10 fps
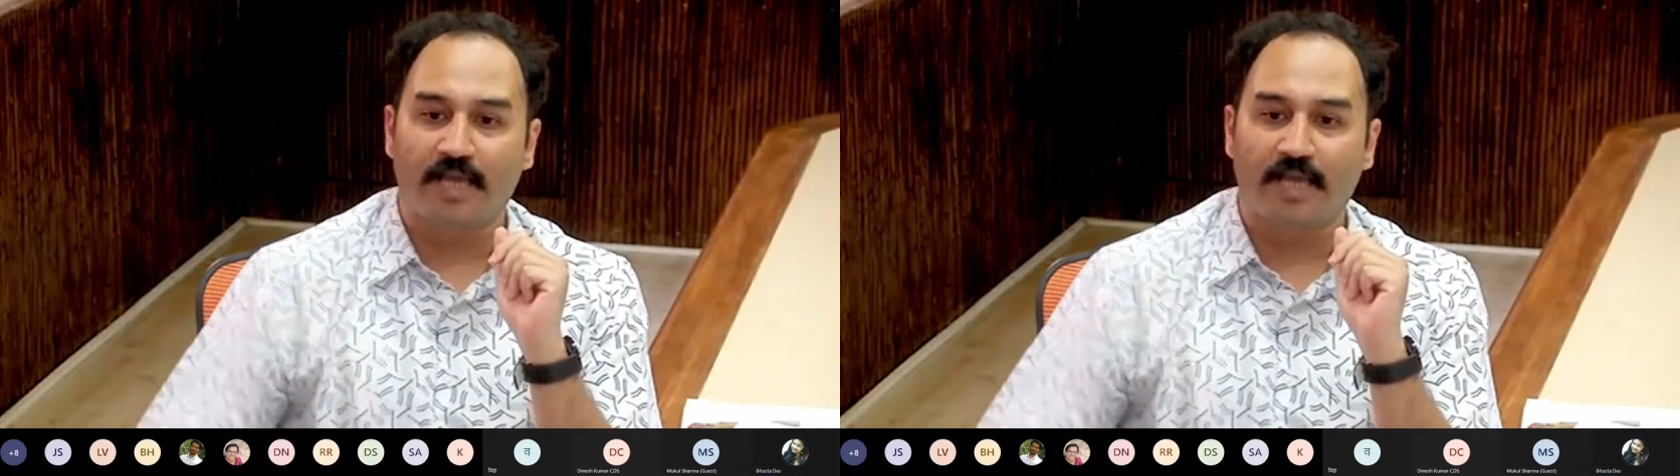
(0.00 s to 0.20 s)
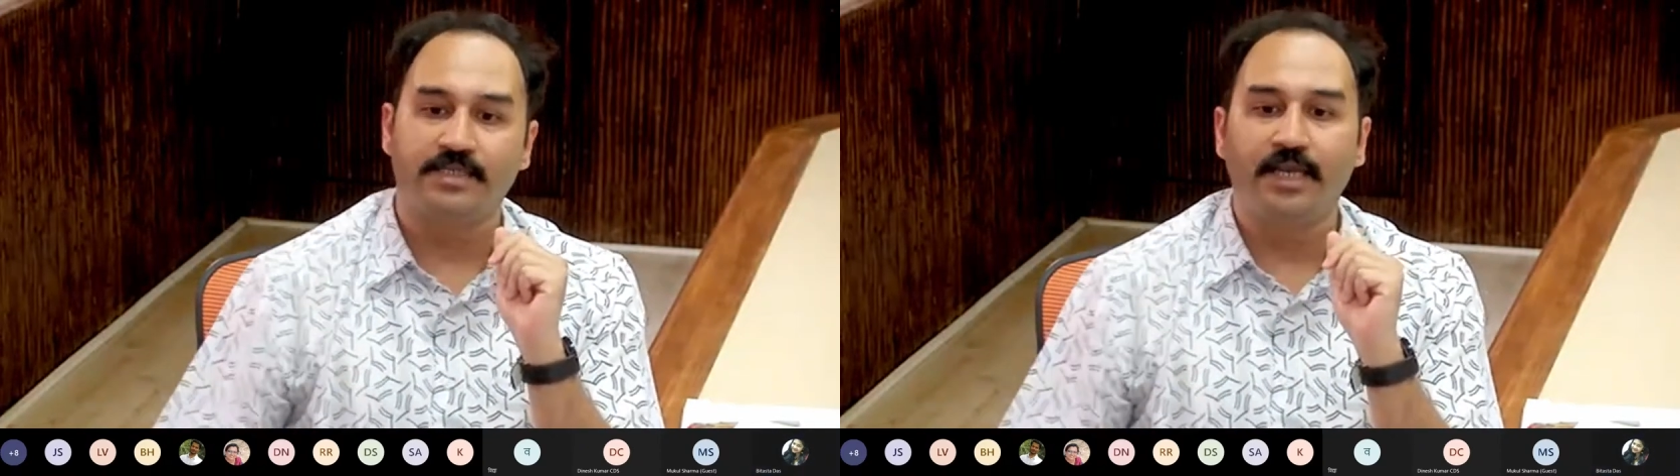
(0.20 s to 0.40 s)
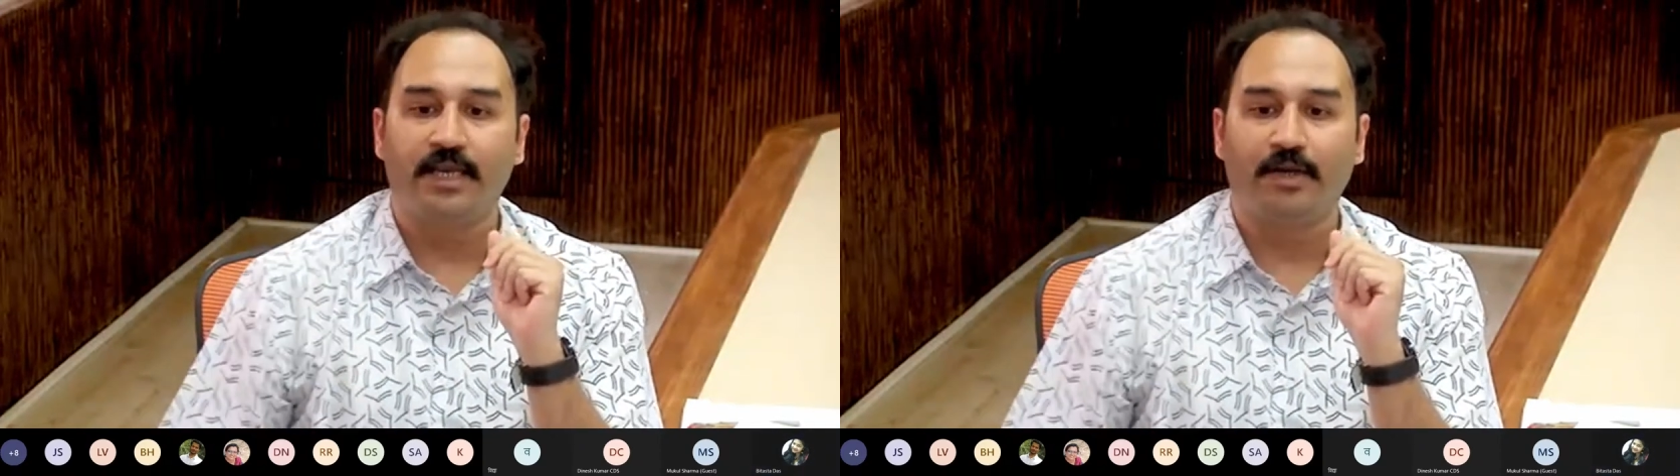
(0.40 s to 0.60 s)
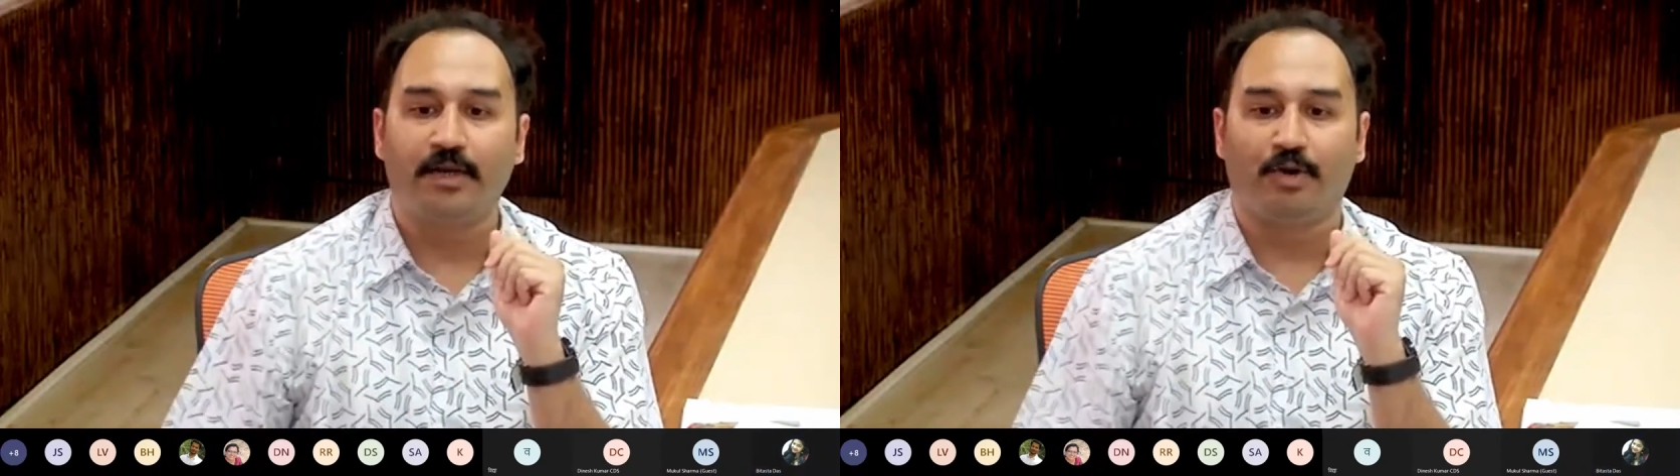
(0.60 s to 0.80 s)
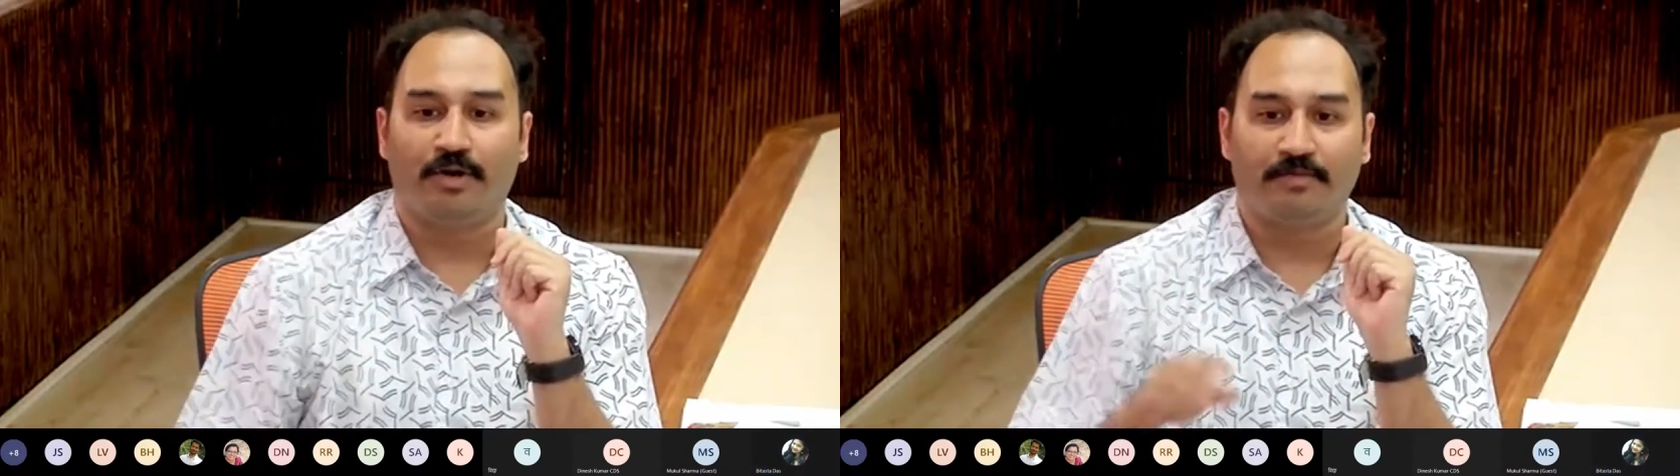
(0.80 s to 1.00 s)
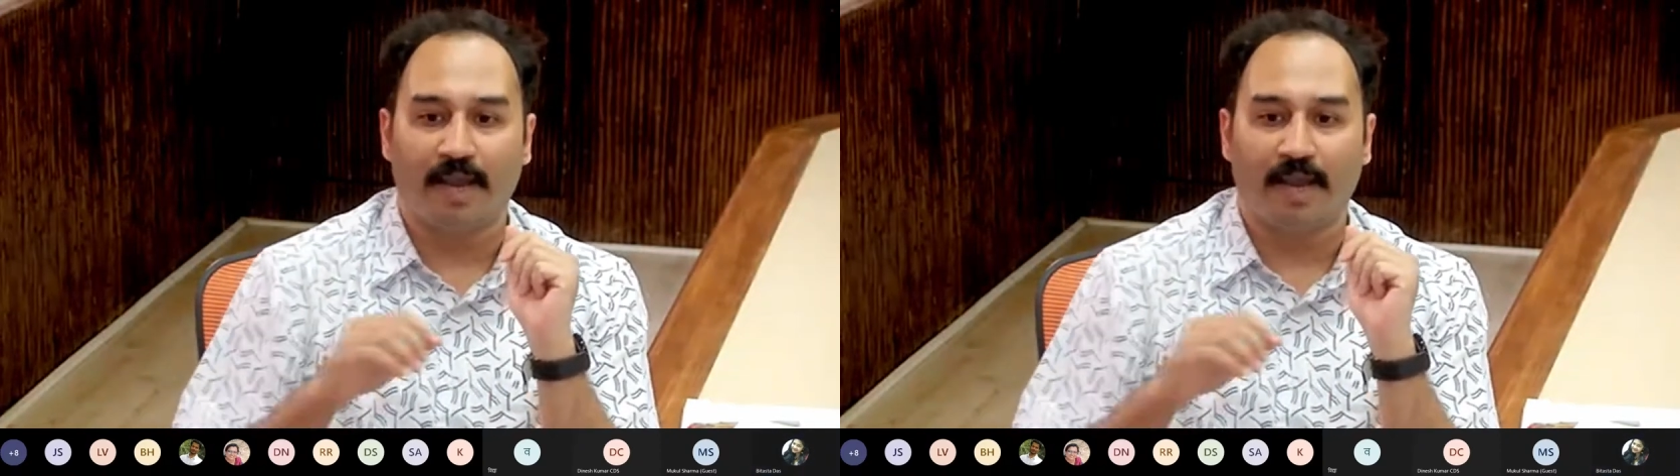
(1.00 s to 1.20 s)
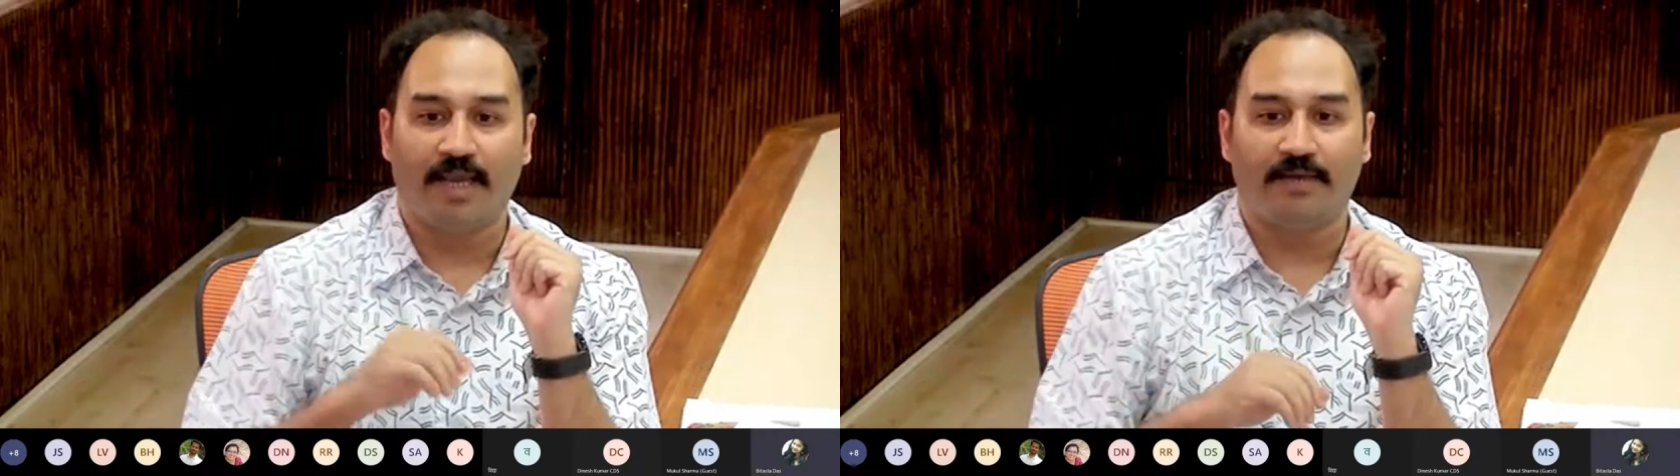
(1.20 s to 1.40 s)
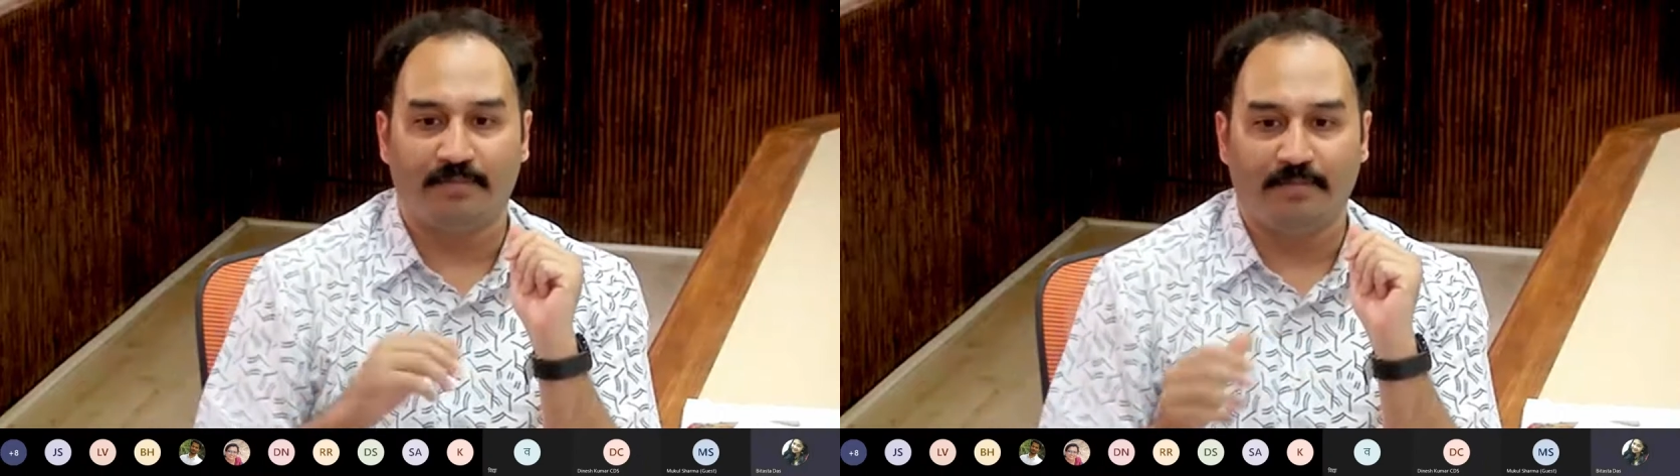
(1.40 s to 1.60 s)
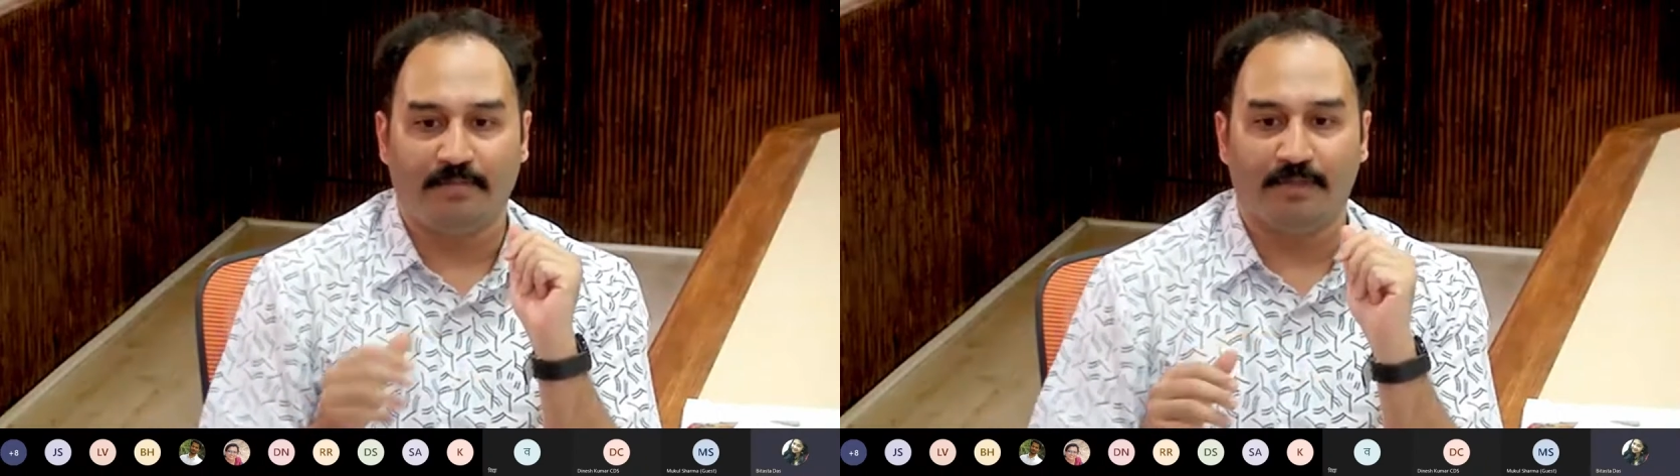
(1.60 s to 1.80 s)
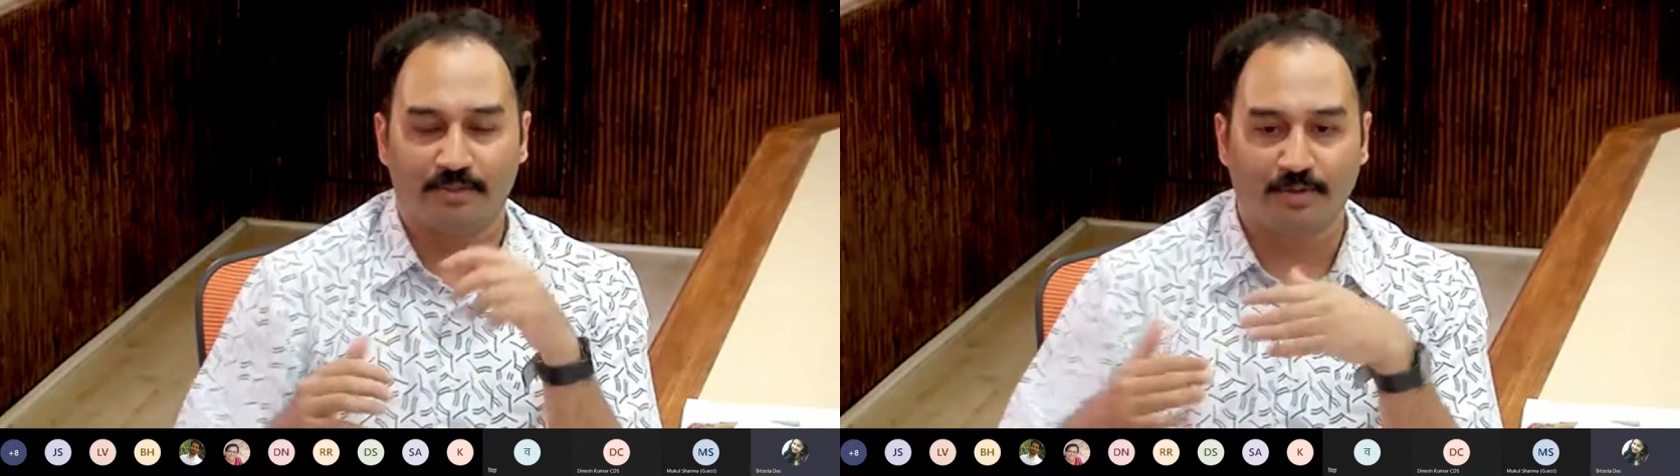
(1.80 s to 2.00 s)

largely ignored by people.